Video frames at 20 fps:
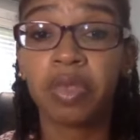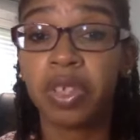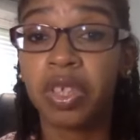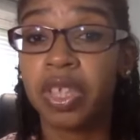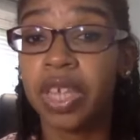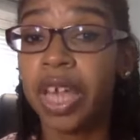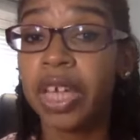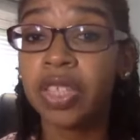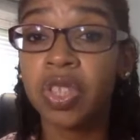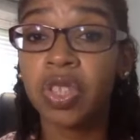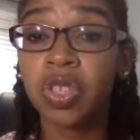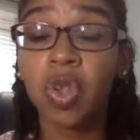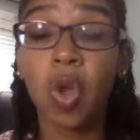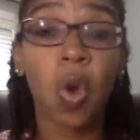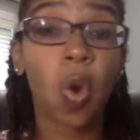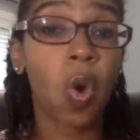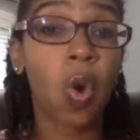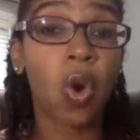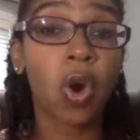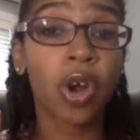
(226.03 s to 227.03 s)
Yes
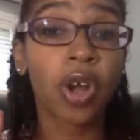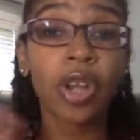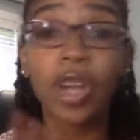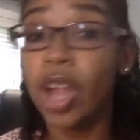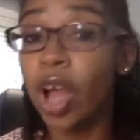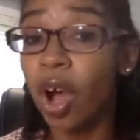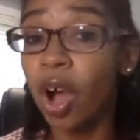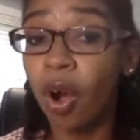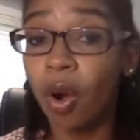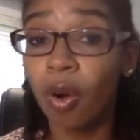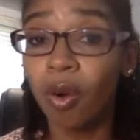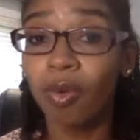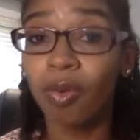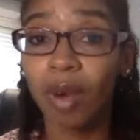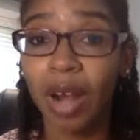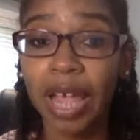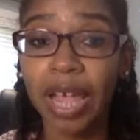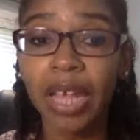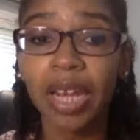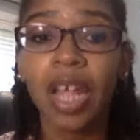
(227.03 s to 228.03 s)
or no,
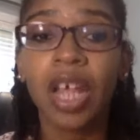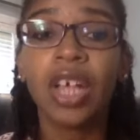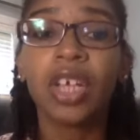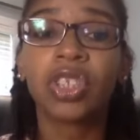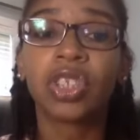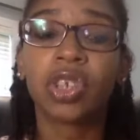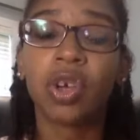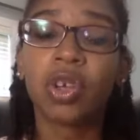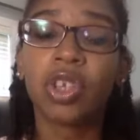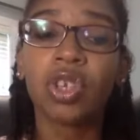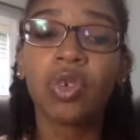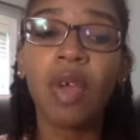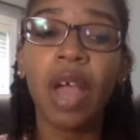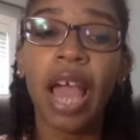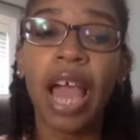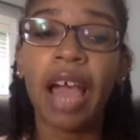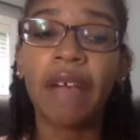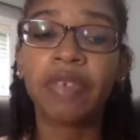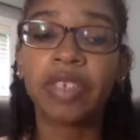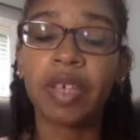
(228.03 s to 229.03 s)
right? So you
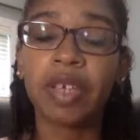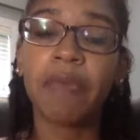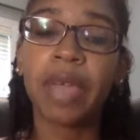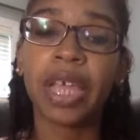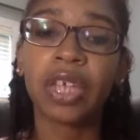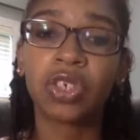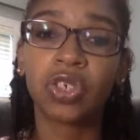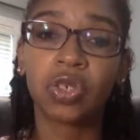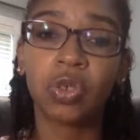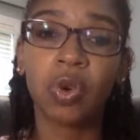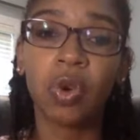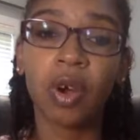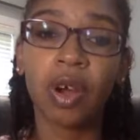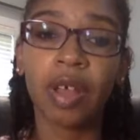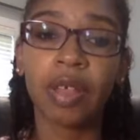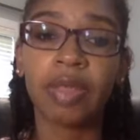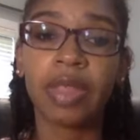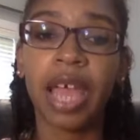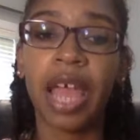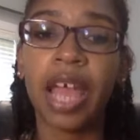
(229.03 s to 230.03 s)
have to make
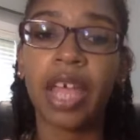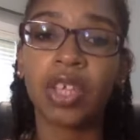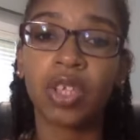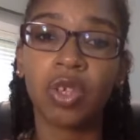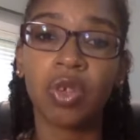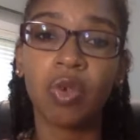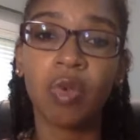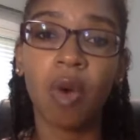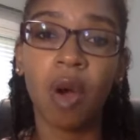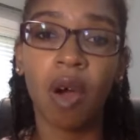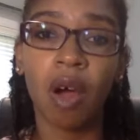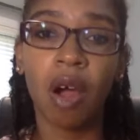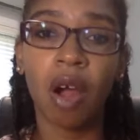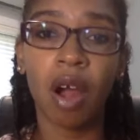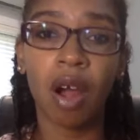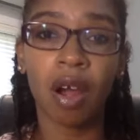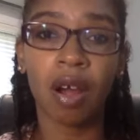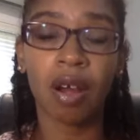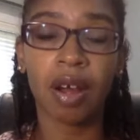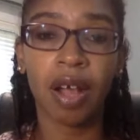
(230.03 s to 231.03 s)
sure that you
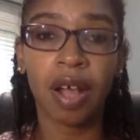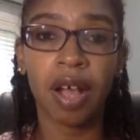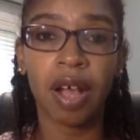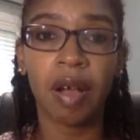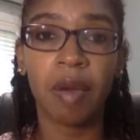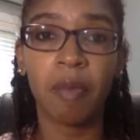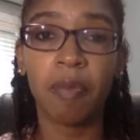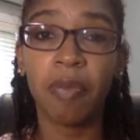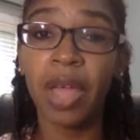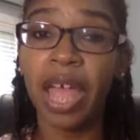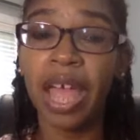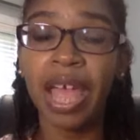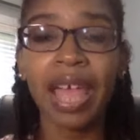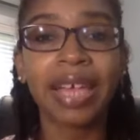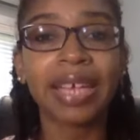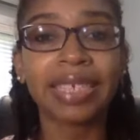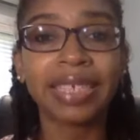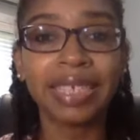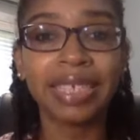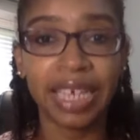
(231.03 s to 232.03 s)
are
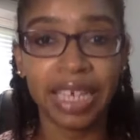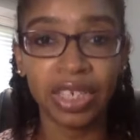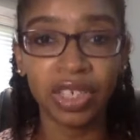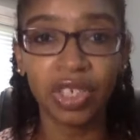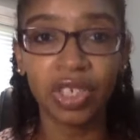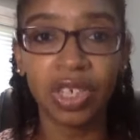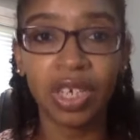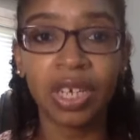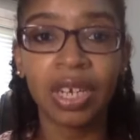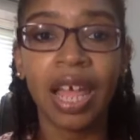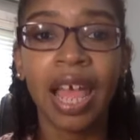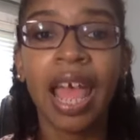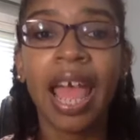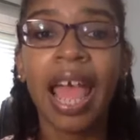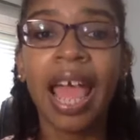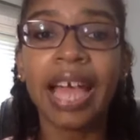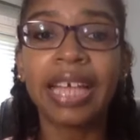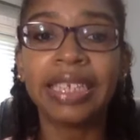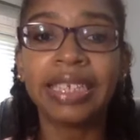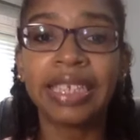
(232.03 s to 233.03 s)
paying attention,
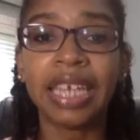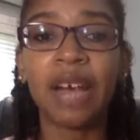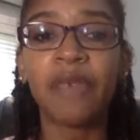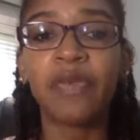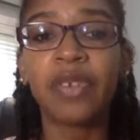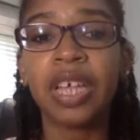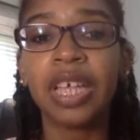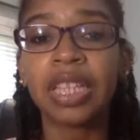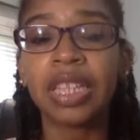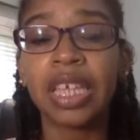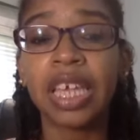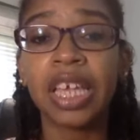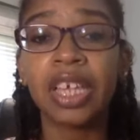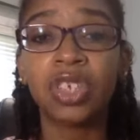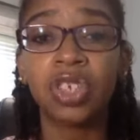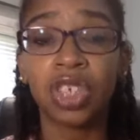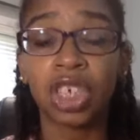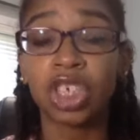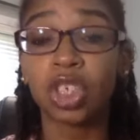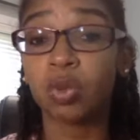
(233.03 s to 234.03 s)
and
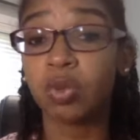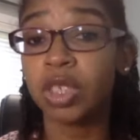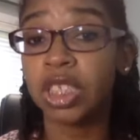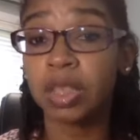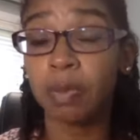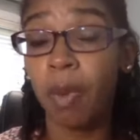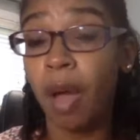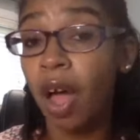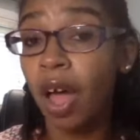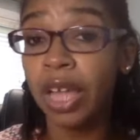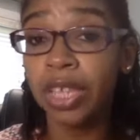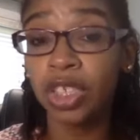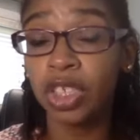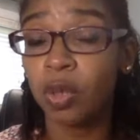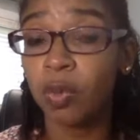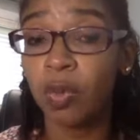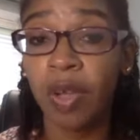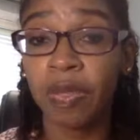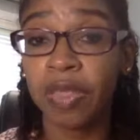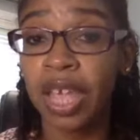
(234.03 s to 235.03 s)
definitely just respond
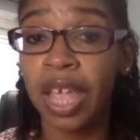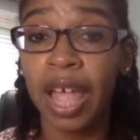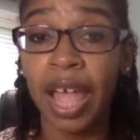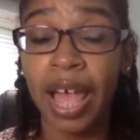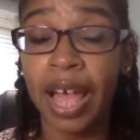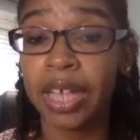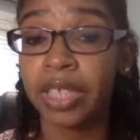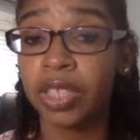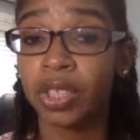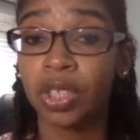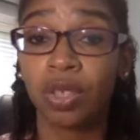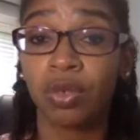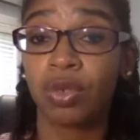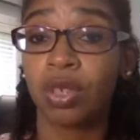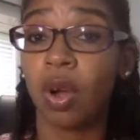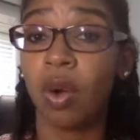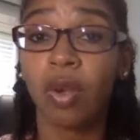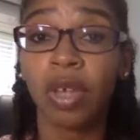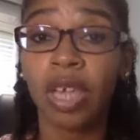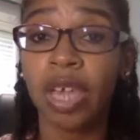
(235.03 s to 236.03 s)
to what they ask you.
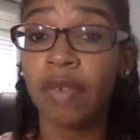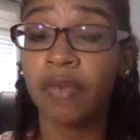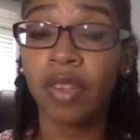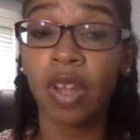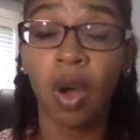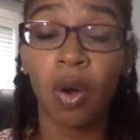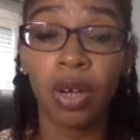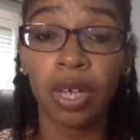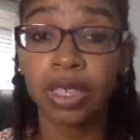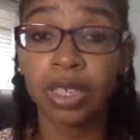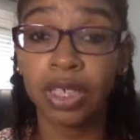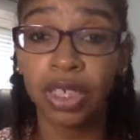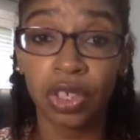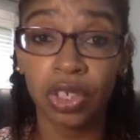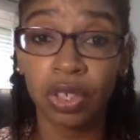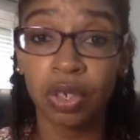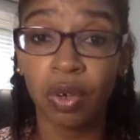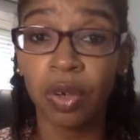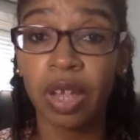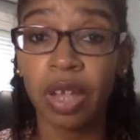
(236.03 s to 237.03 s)
Don't give no
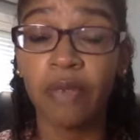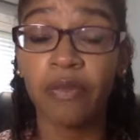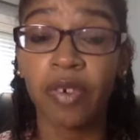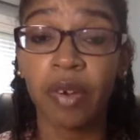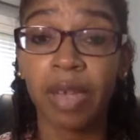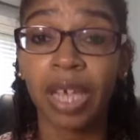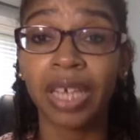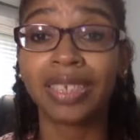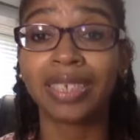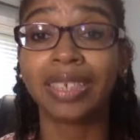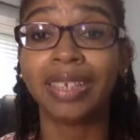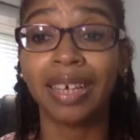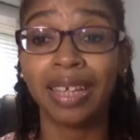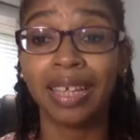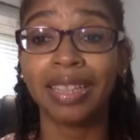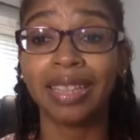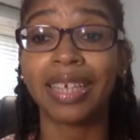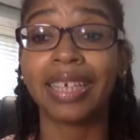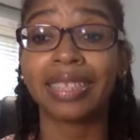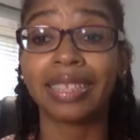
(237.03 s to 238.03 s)
additional information
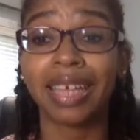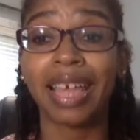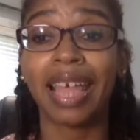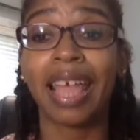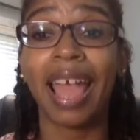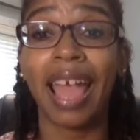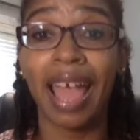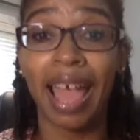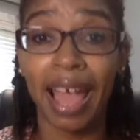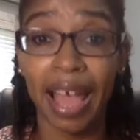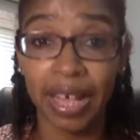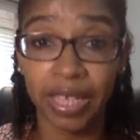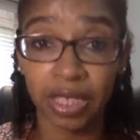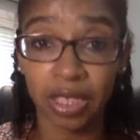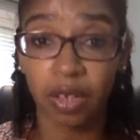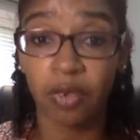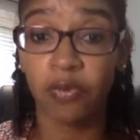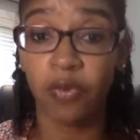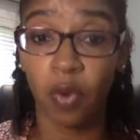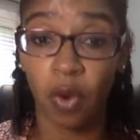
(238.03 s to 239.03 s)
unless they
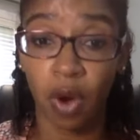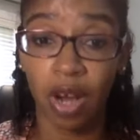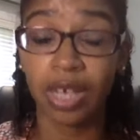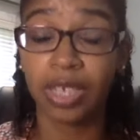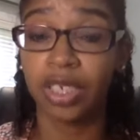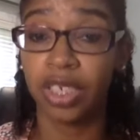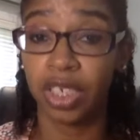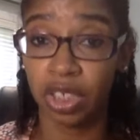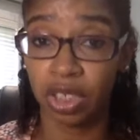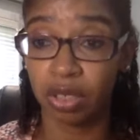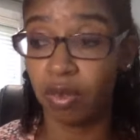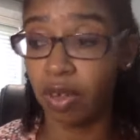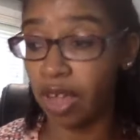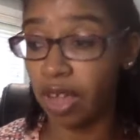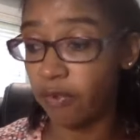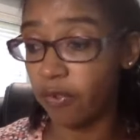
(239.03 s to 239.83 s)
ask for additional